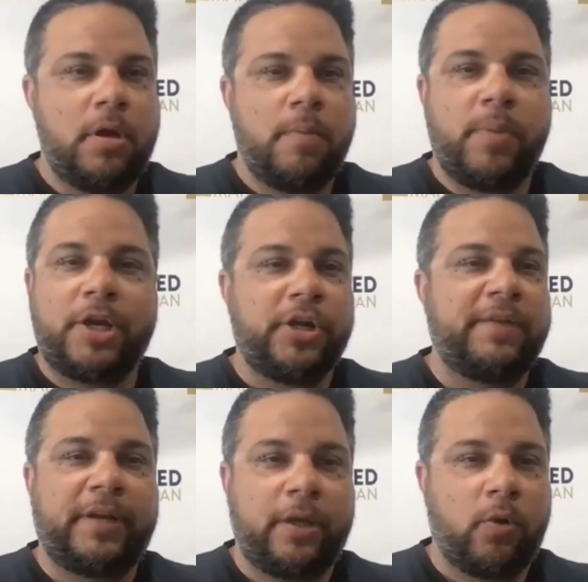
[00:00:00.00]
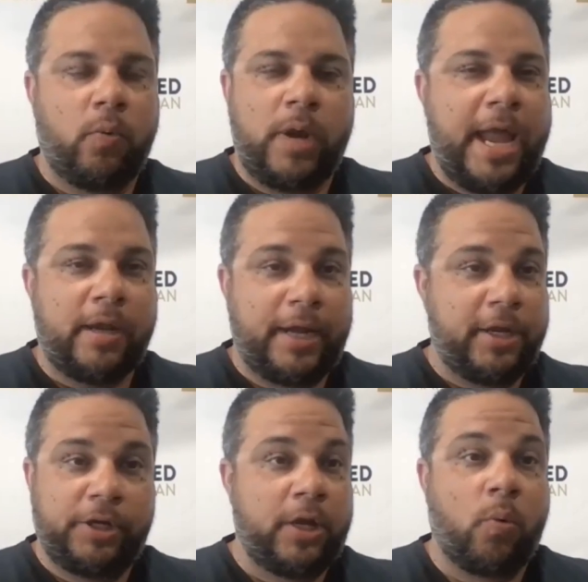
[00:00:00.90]
but I couldn't get
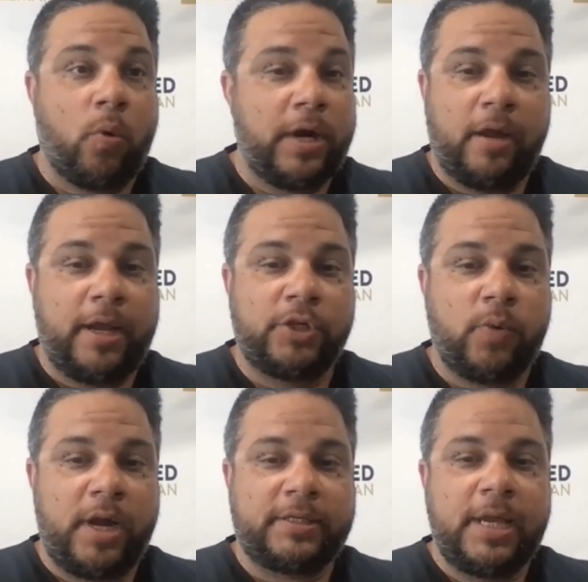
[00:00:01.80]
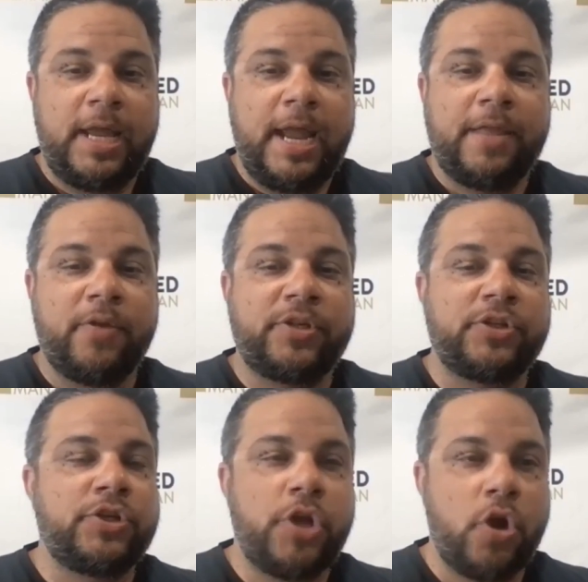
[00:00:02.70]
a word out edgewise. And there was
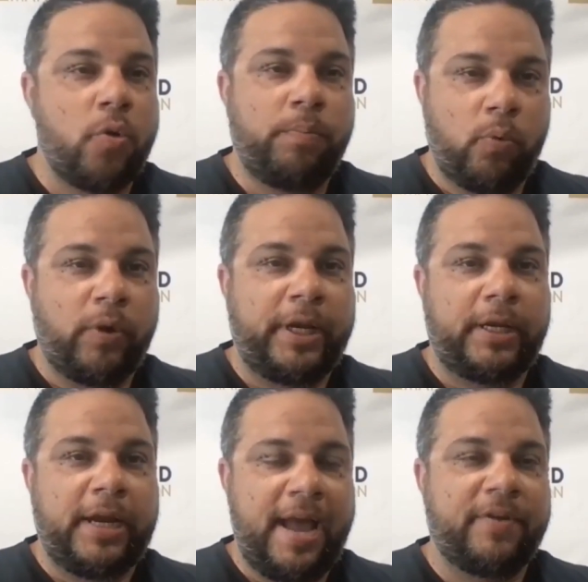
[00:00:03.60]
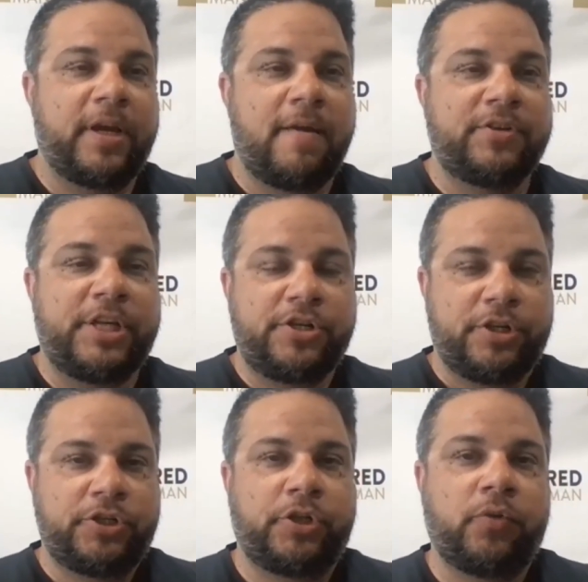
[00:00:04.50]
no point in having a conversation
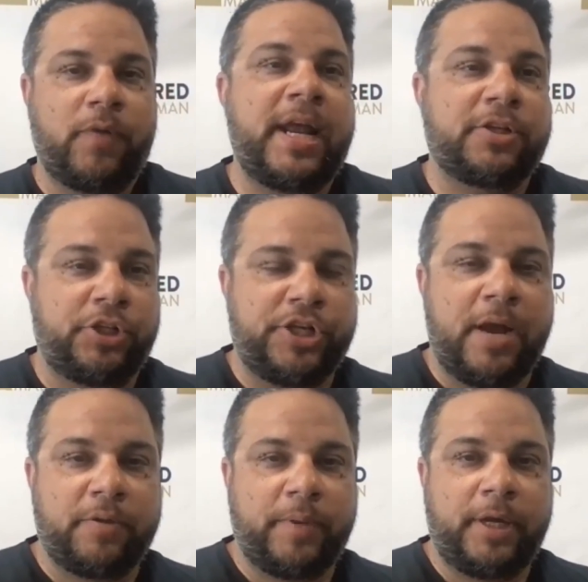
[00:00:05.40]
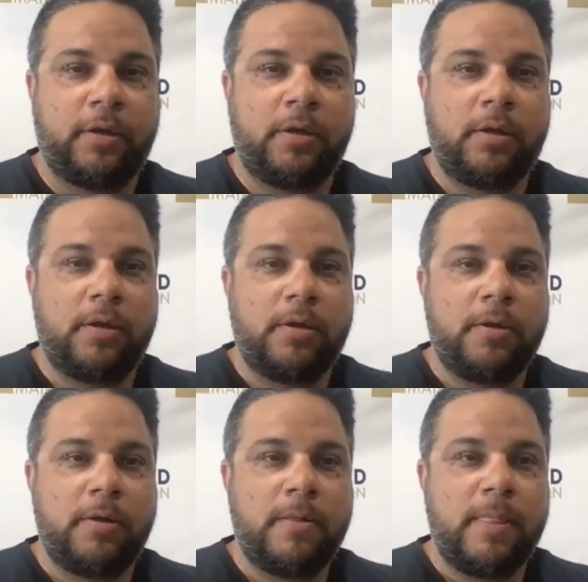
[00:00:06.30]
until you're ready to actually chat with me.
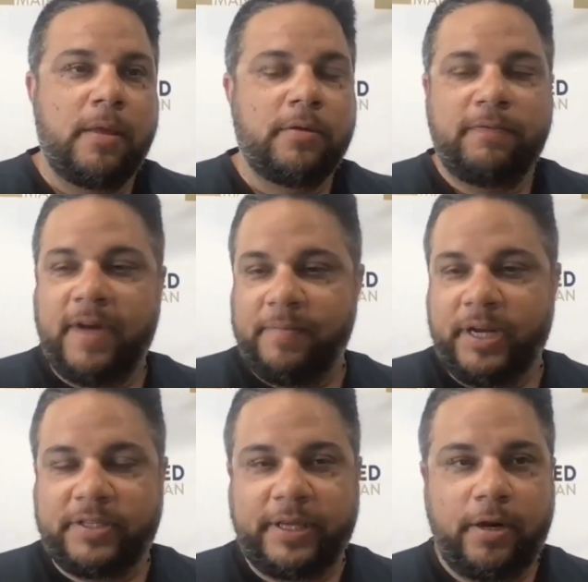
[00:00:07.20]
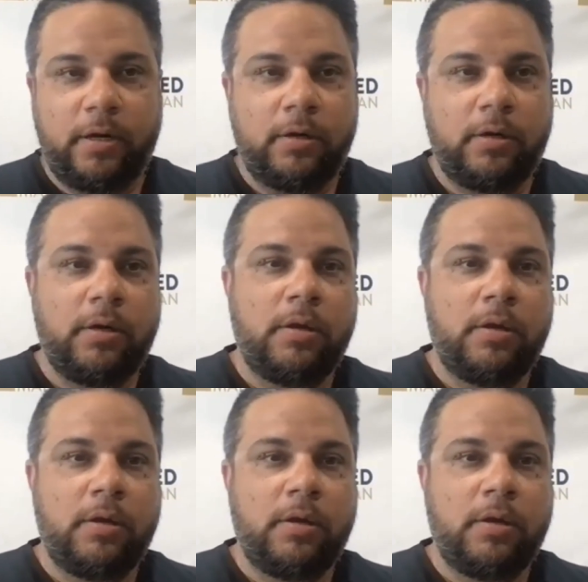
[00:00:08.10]
5 minutes later,